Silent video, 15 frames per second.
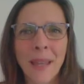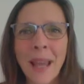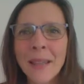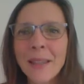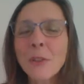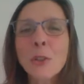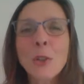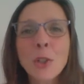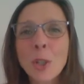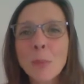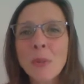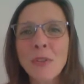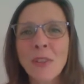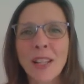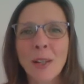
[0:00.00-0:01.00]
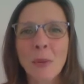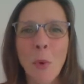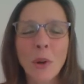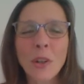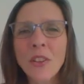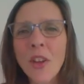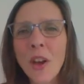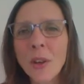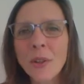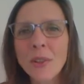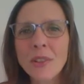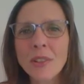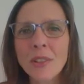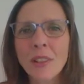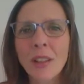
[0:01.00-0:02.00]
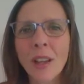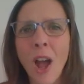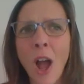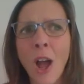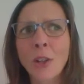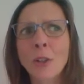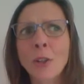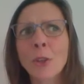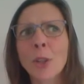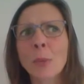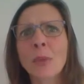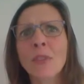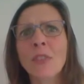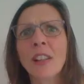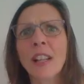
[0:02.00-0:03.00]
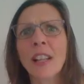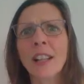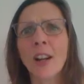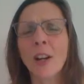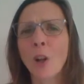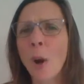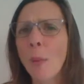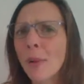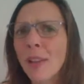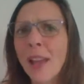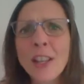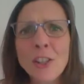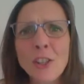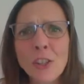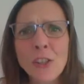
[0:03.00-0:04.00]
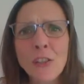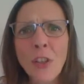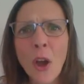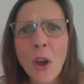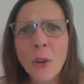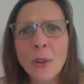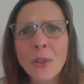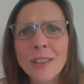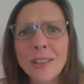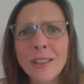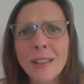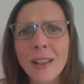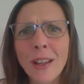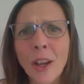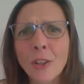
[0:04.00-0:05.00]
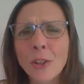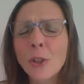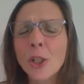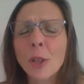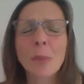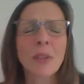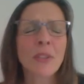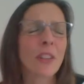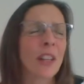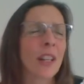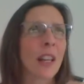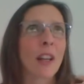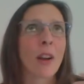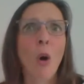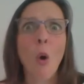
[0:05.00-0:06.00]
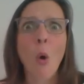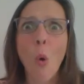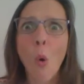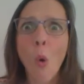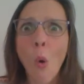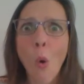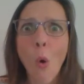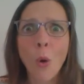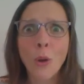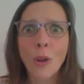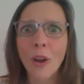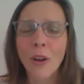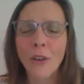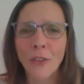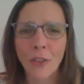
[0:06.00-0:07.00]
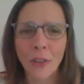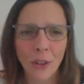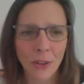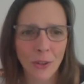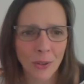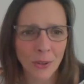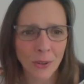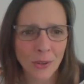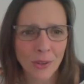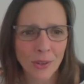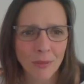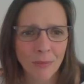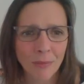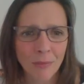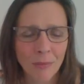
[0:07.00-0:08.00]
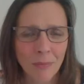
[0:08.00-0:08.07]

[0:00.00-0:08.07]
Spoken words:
Now, you could be feeling one of those. You could be feeling a combination of those. You could be feeling all of those.